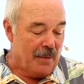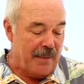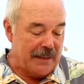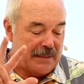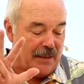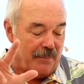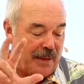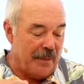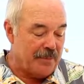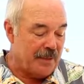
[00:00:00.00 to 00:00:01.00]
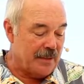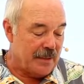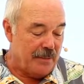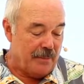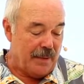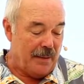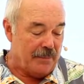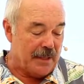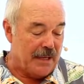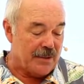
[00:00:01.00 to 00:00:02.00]
But back to the baptiz-
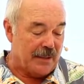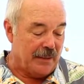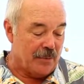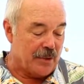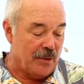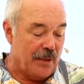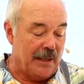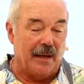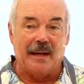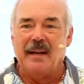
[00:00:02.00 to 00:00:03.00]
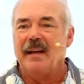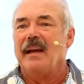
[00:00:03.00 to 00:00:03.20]
baptizing that was going on.